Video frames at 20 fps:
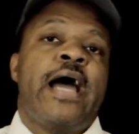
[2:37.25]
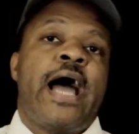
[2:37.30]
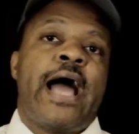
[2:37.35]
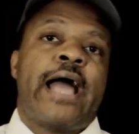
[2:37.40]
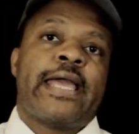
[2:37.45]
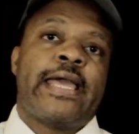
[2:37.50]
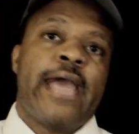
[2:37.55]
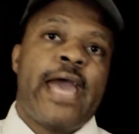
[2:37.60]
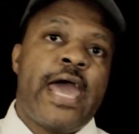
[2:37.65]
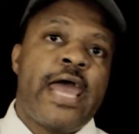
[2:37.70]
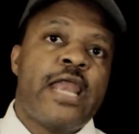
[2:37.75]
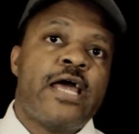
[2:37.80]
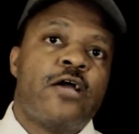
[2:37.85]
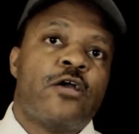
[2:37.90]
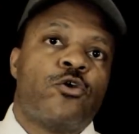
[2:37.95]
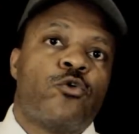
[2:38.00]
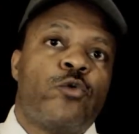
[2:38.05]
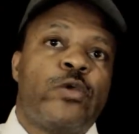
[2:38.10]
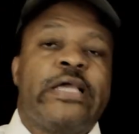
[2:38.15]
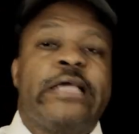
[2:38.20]
I kind
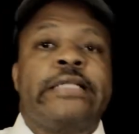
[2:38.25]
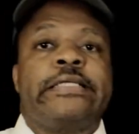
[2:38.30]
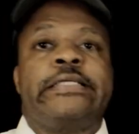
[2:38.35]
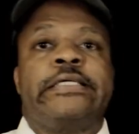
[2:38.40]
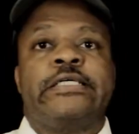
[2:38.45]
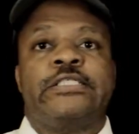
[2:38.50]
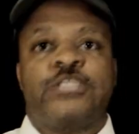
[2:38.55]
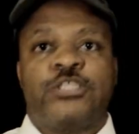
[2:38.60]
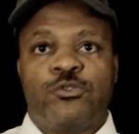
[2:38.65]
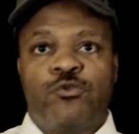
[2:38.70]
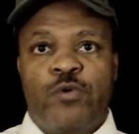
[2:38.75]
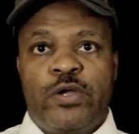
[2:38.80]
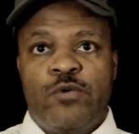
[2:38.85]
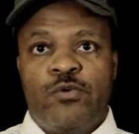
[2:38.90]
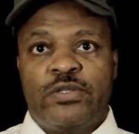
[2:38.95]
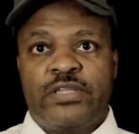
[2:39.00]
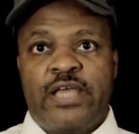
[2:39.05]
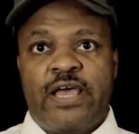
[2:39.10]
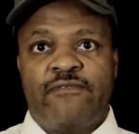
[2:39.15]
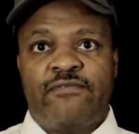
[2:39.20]
of agree and disagree
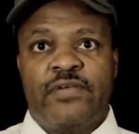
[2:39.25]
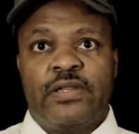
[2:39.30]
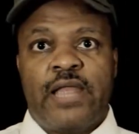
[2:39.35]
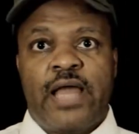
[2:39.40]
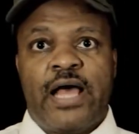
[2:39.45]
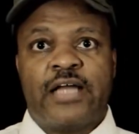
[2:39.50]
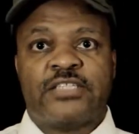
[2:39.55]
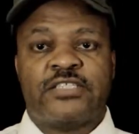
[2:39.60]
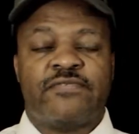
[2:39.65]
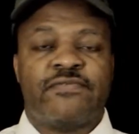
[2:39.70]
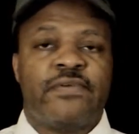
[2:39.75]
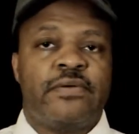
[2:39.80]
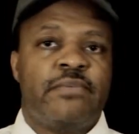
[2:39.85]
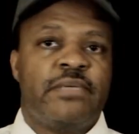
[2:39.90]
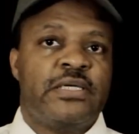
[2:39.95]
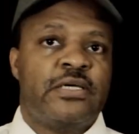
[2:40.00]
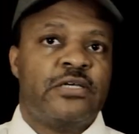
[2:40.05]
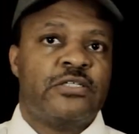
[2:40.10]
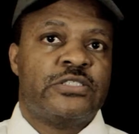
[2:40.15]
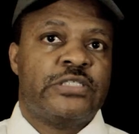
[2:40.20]
with that philosophy
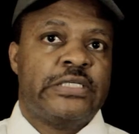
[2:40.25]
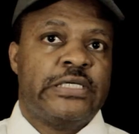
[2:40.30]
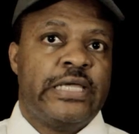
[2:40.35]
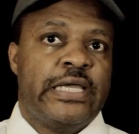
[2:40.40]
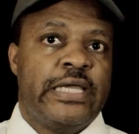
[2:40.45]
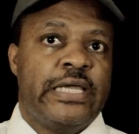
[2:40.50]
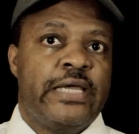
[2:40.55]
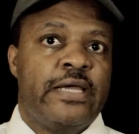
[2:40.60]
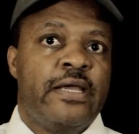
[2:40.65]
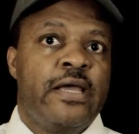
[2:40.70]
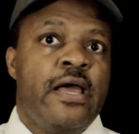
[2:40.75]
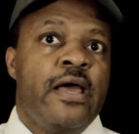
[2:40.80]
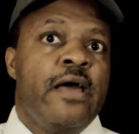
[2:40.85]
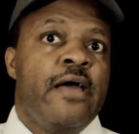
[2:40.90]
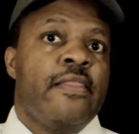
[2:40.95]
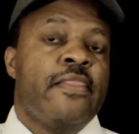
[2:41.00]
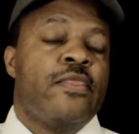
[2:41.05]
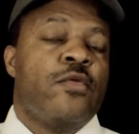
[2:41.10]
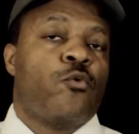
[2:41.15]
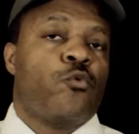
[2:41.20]
because, again,
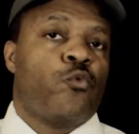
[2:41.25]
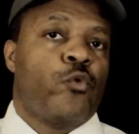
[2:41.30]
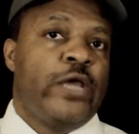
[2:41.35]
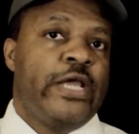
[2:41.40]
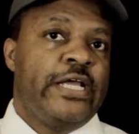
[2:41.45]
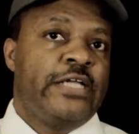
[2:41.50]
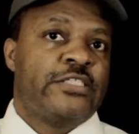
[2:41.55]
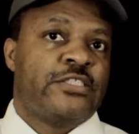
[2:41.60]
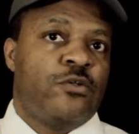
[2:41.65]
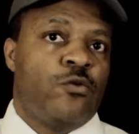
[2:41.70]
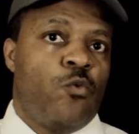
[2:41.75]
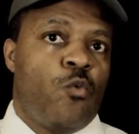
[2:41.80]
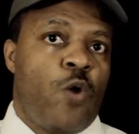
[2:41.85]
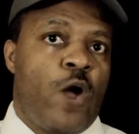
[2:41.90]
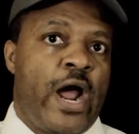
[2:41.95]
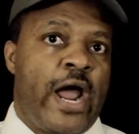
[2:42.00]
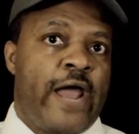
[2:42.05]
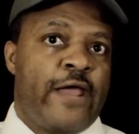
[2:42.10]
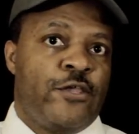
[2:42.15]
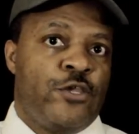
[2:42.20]
the reason
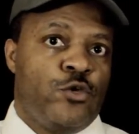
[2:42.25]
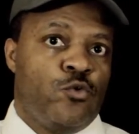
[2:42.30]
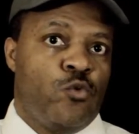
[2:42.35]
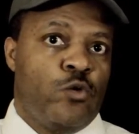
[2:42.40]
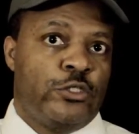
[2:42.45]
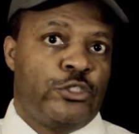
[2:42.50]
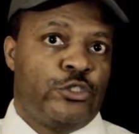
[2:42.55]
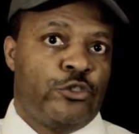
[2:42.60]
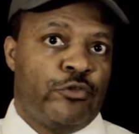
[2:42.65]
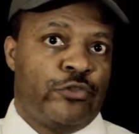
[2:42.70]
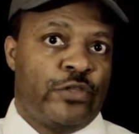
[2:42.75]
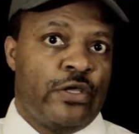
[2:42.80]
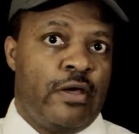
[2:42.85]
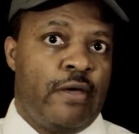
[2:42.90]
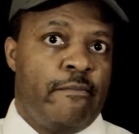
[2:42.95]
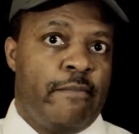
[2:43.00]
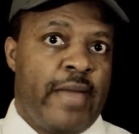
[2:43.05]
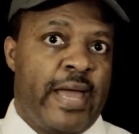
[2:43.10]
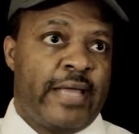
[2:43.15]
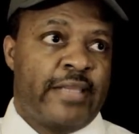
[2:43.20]
why you want your
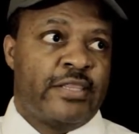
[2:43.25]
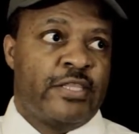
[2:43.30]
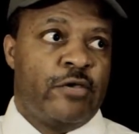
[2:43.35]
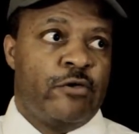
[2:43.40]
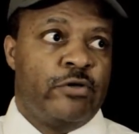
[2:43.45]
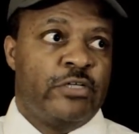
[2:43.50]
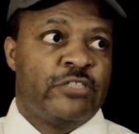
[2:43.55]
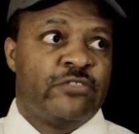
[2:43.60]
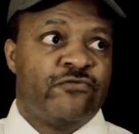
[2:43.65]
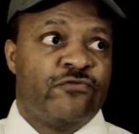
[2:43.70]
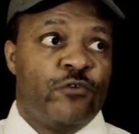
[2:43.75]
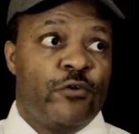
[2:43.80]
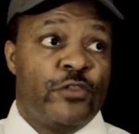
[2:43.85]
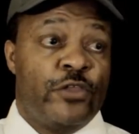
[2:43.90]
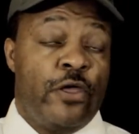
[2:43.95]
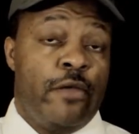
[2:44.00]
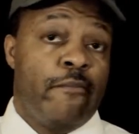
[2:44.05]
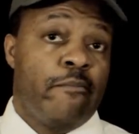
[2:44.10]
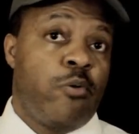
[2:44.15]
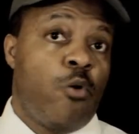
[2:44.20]
thumb back there is for
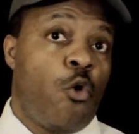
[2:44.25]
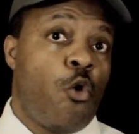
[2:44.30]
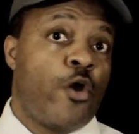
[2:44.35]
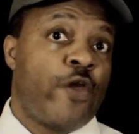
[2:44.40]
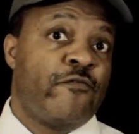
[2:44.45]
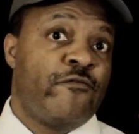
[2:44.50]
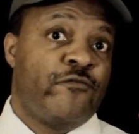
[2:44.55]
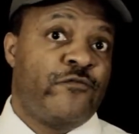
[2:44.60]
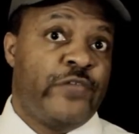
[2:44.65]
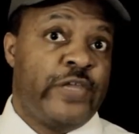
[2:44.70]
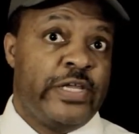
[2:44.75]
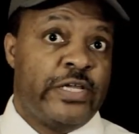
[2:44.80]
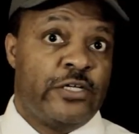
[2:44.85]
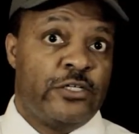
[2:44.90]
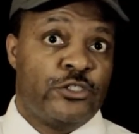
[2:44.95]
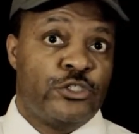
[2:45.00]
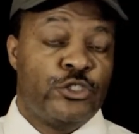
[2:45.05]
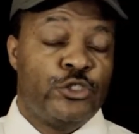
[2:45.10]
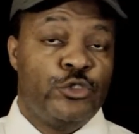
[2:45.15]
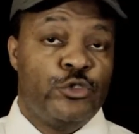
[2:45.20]
the important
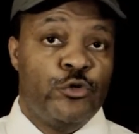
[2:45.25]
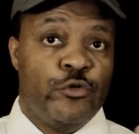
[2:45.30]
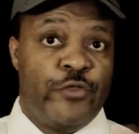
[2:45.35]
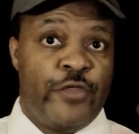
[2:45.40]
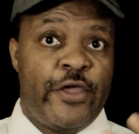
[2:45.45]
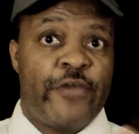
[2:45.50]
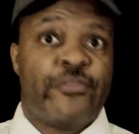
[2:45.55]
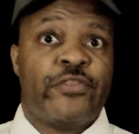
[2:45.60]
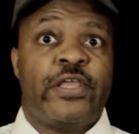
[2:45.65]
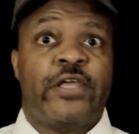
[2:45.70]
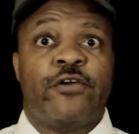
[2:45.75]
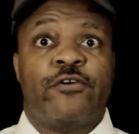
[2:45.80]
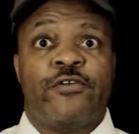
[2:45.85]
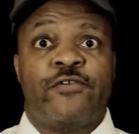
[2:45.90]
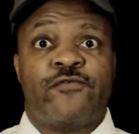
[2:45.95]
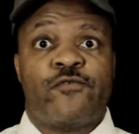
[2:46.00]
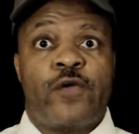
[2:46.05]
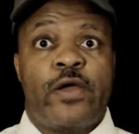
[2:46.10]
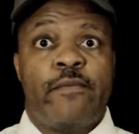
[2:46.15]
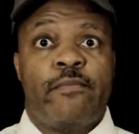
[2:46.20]
fingers to do their thing on
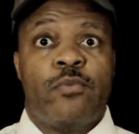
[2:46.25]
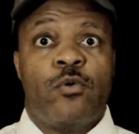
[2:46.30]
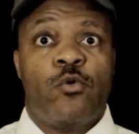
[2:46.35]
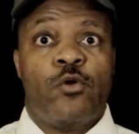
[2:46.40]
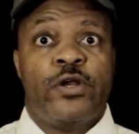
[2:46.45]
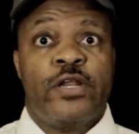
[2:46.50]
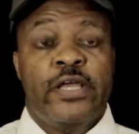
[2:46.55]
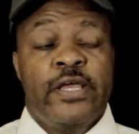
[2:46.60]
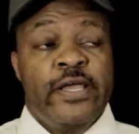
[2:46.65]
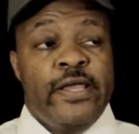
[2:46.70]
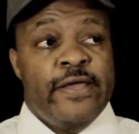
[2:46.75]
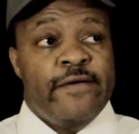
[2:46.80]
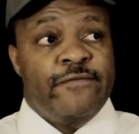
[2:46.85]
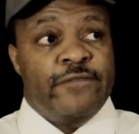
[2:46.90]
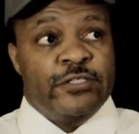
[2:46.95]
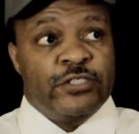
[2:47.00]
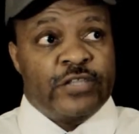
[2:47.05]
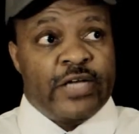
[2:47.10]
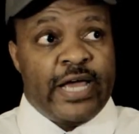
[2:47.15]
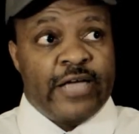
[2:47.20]
the fretboard.
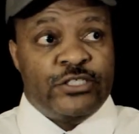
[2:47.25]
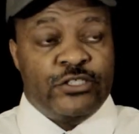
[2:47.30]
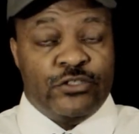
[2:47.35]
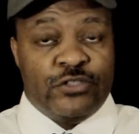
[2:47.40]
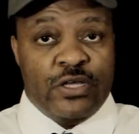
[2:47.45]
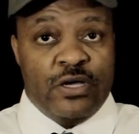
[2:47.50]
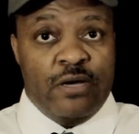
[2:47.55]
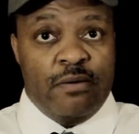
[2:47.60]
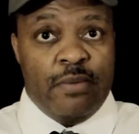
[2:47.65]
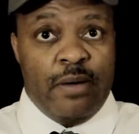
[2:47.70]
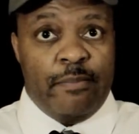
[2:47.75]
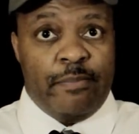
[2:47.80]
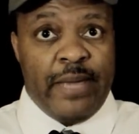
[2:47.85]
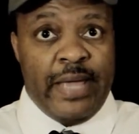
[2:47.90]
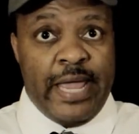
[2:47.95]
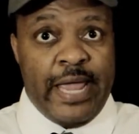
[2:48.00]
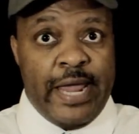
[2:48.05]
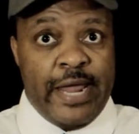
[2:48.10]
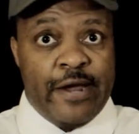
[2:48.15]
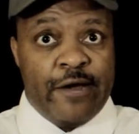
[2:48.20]
If you slash your thumb up
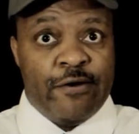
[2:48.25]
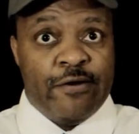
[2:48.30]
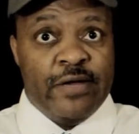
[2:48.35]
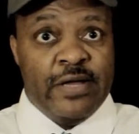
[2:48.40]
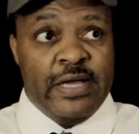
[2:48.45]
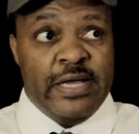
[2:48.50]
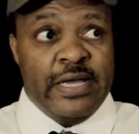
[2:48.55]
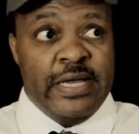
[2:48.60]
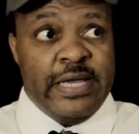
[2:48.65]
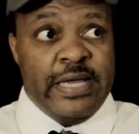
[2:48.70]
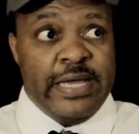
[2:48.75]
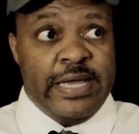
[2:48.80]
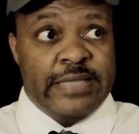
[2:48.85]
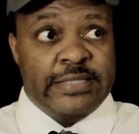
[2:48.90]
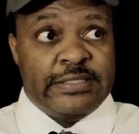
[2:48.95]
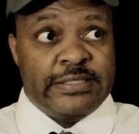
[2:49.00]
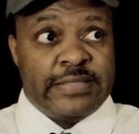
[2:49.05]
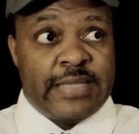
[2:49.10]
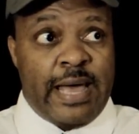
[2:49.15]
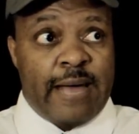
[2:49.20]
here,
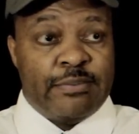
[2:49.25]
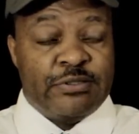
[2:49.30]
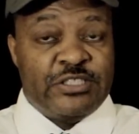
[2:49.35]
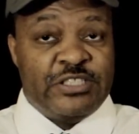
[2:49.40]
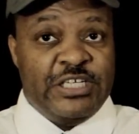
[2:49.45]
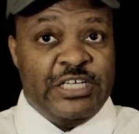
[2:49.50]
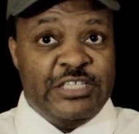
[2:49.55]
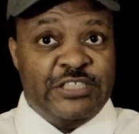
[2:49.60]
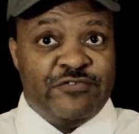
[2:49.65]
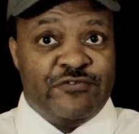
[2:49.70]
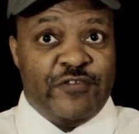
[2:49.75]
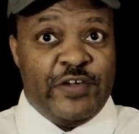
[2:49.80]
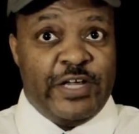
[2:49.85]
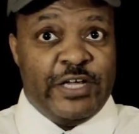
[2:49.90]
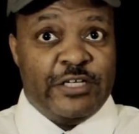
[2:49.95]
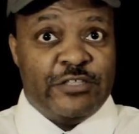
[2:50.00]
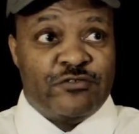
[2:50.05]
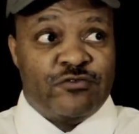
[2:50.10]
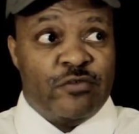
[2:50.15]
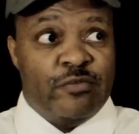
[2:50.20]
it stops these
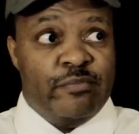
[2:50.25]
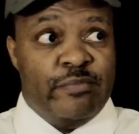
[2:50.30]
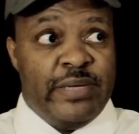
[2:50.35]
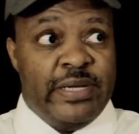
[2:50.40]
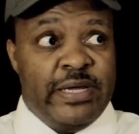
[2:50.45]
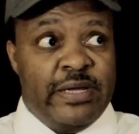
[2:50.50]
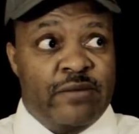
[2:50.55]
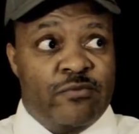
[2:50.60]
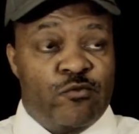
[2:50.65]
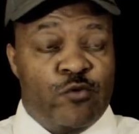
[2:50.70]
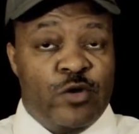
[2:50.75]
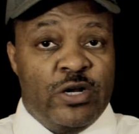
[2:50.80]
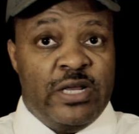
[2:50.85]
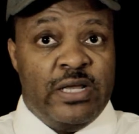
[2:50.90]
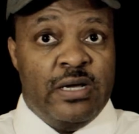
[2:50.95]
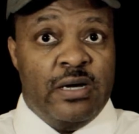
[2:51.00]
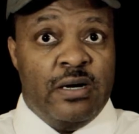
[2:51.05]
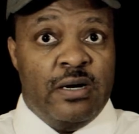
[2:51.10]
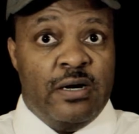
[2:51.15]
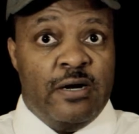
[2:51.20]
fingers from being
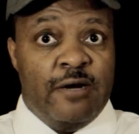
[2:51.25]
really